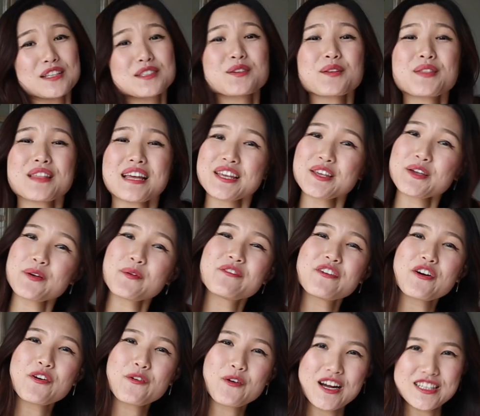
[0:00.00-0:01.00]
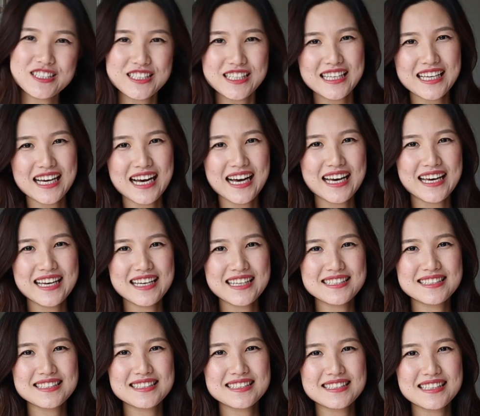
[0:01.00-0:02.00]
So thank you for watching
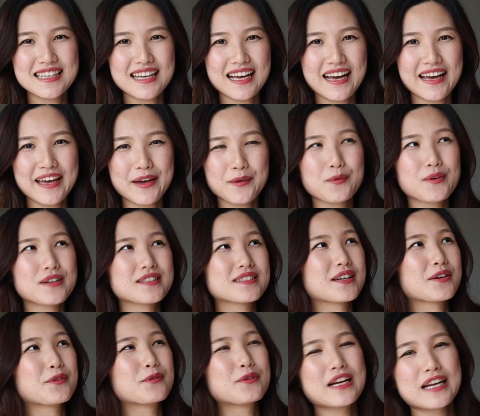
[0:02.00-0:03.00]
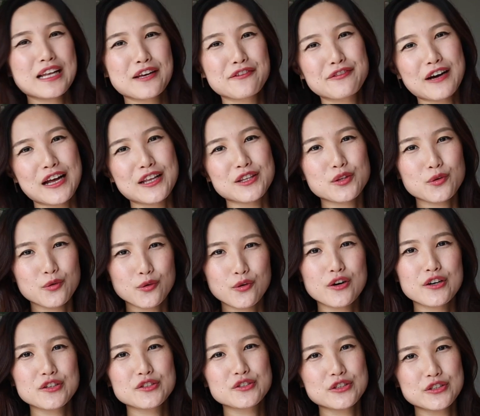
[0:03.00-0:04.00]
guys. It was a really fun
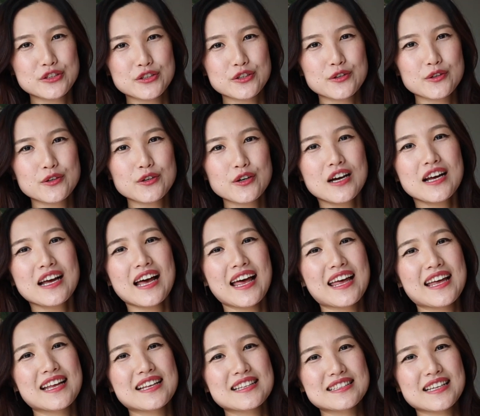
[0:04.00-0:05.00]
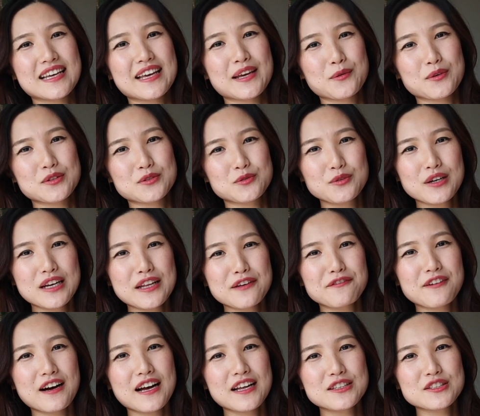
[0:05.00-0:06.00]
tour to do, and it was really
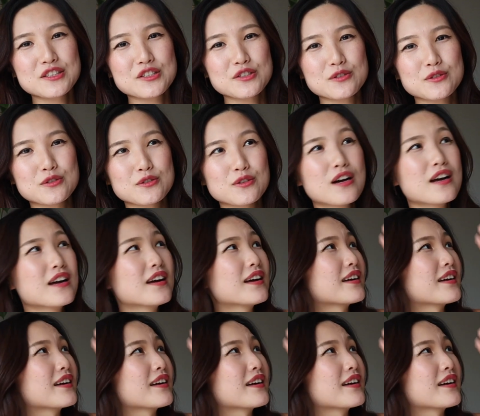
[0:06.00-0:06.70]
fun to